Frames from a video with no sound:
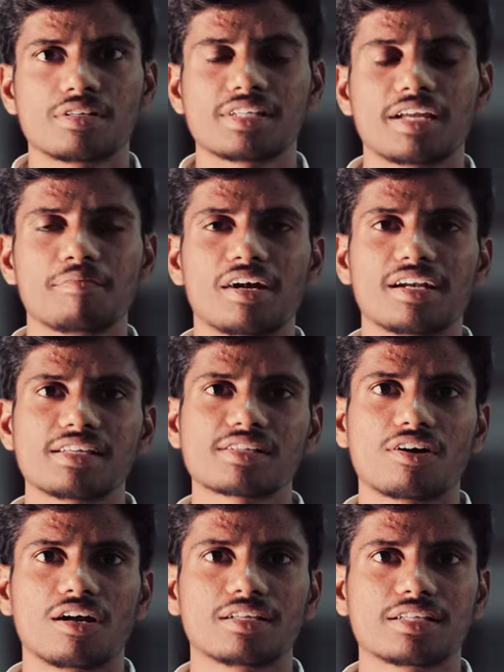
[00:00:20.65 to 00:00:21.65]
St. Martin's
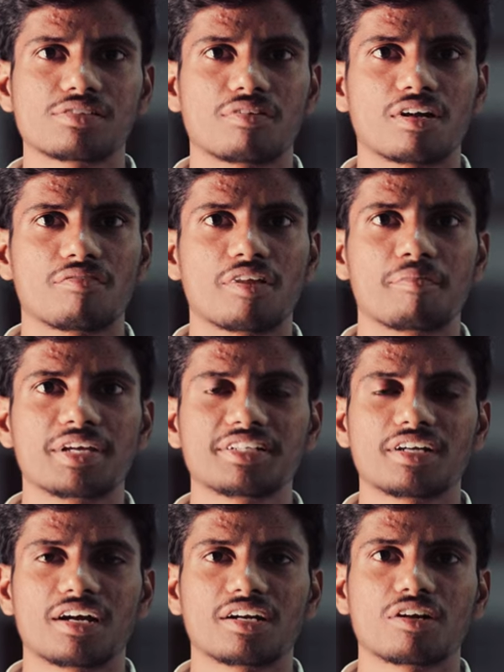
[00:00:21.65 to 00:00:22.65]
College is one of the best
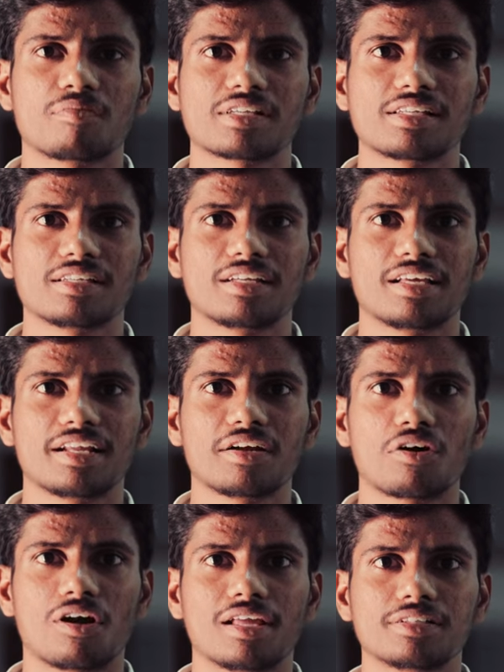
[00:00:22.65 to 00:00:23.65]
autonomous engineering
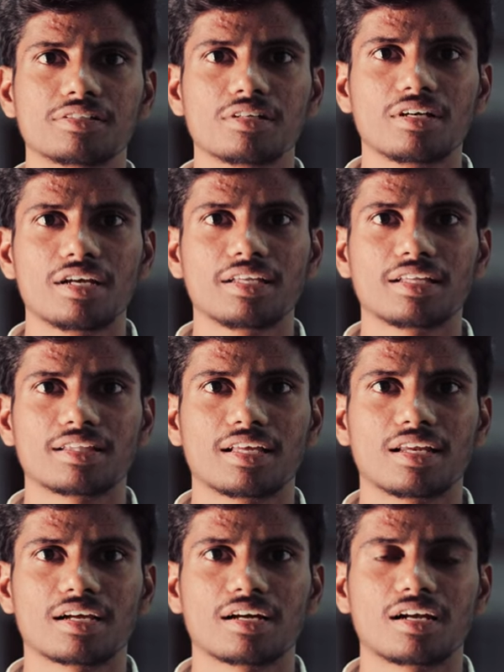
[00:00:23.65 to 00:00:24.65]
college in the
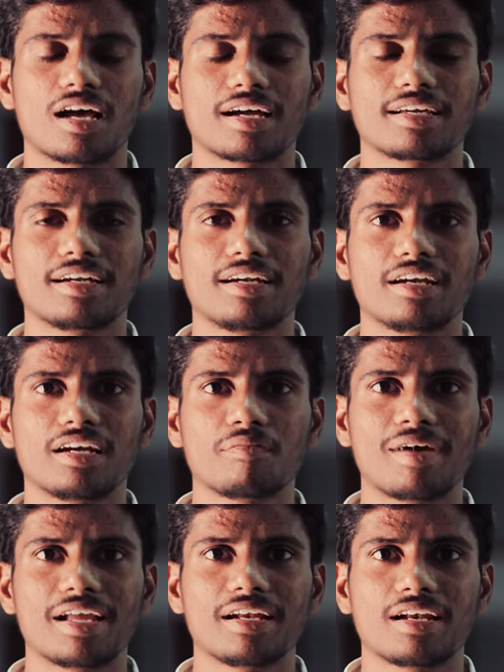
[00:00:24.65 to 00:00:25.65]
Telangana, accredited
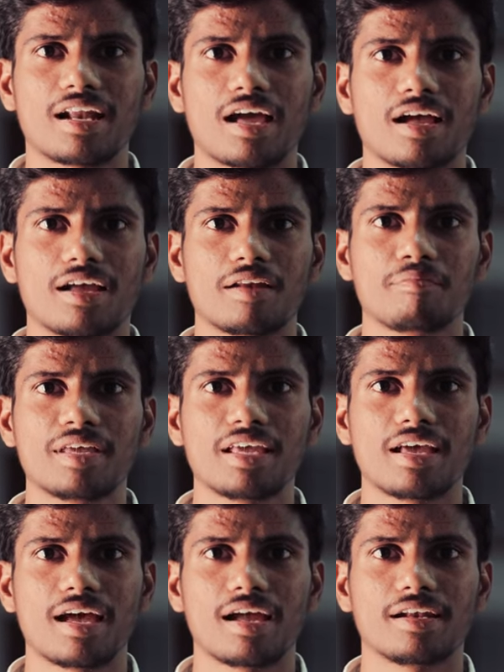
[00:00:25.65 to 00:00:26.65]
by
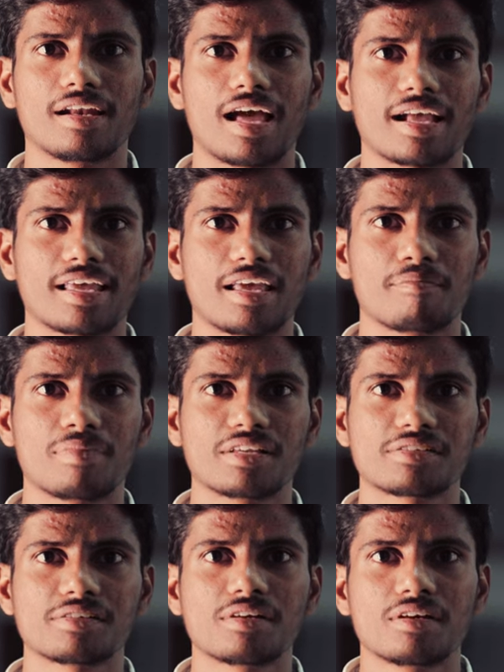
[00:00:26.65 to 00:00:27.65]
NBA and NAC A+,
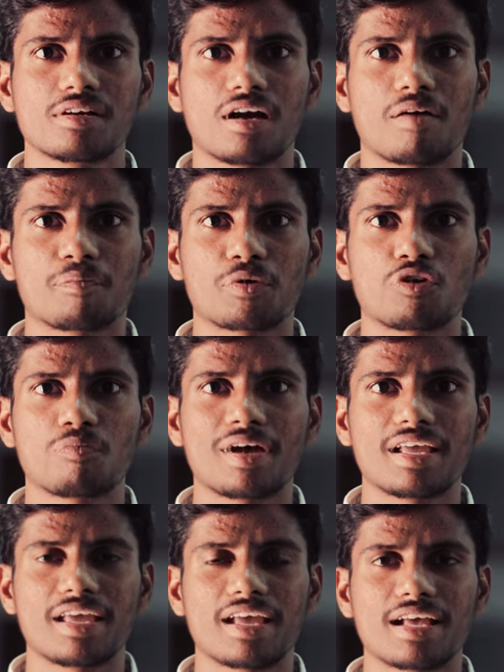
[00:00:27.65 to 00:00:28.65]
approved
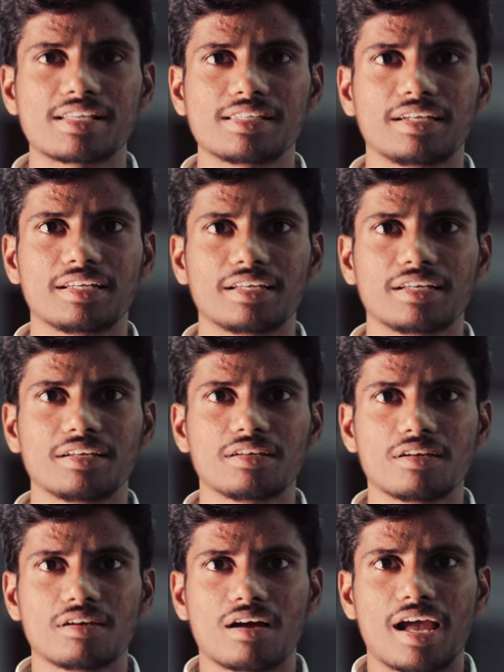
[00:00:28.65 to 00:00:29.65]
by AICTE,
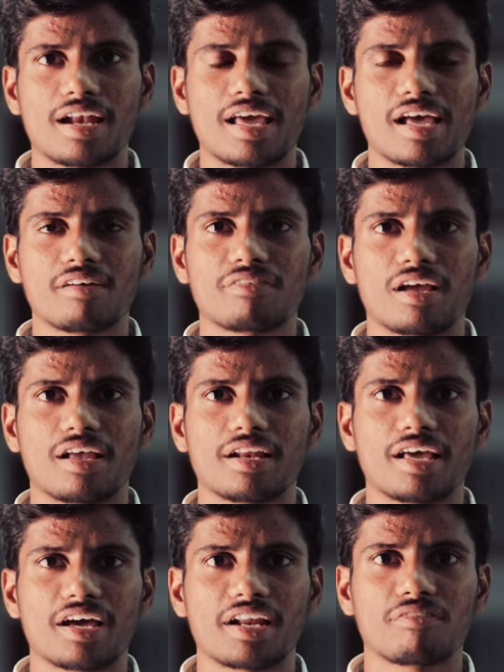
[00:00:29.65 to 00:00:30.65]

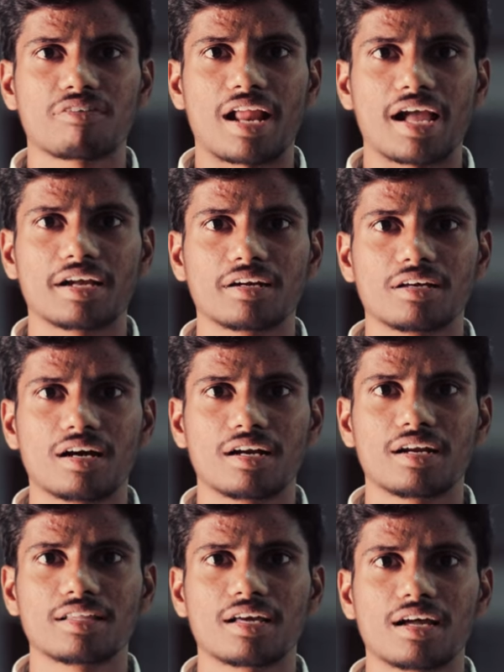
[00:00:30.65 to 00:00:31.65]
NIRF ranked
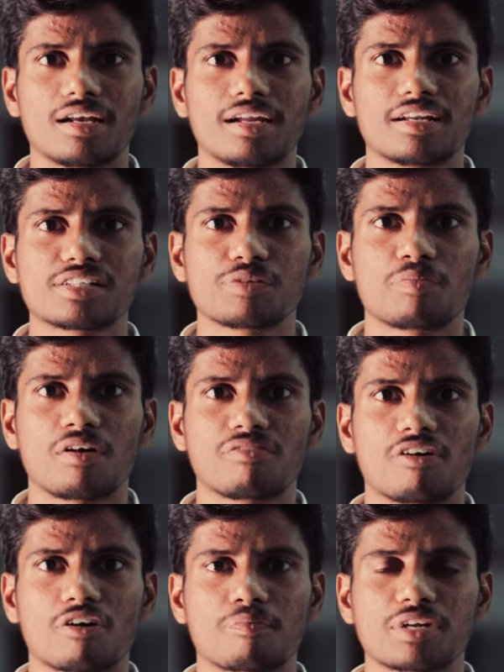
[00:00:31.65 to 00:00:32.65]
under the leadership of
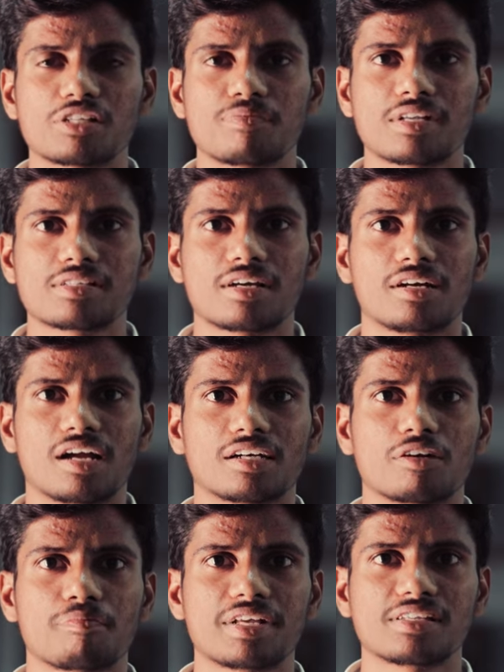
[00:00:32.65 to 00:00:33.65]
our principal sir, Dr. P.